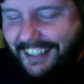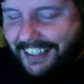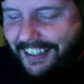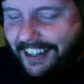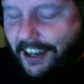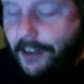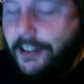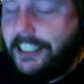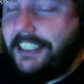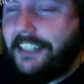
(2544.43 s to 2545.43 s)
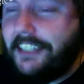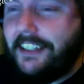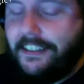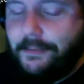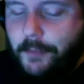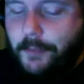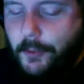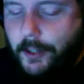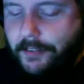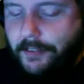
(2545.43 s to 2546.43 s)
Oh, and my
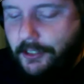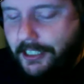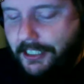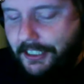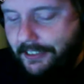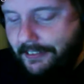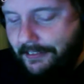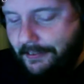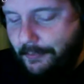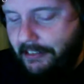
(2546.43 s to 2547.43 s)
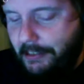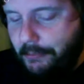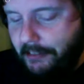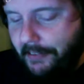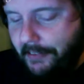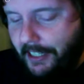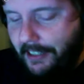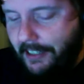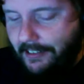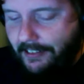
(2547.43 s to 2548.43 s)
wife joined us very briefly
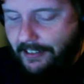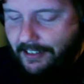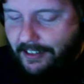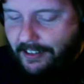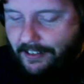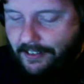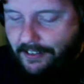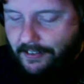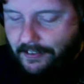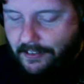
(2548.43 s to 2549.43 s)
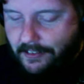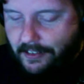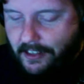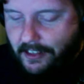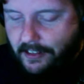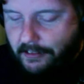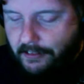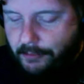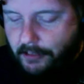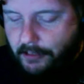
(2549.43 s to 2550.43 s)
on the
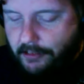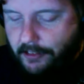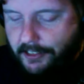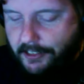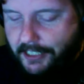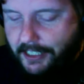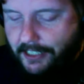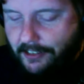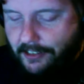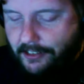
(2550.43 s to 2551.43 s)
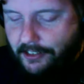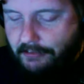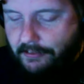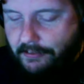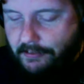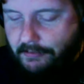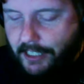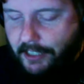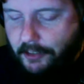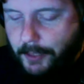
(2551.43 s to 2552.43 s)
Coombe Crawl on Saturday, and she
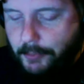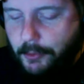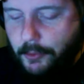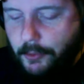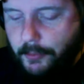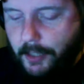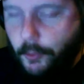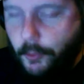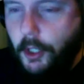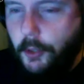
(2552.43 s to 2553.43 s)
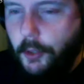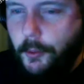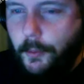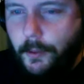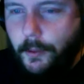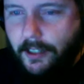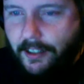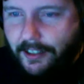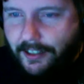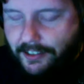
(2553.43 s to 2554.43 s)
regaled people with my woo
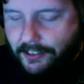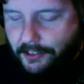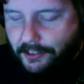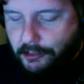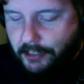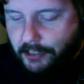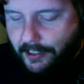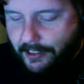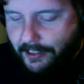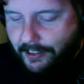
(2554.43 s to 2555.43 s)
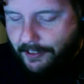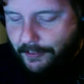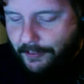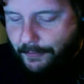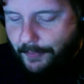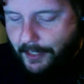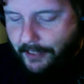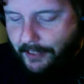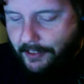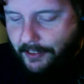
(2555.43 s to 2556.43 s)
story
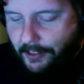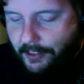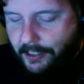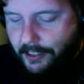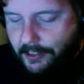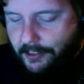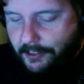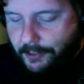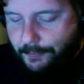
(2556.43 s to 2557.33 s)
after the lock-in last time.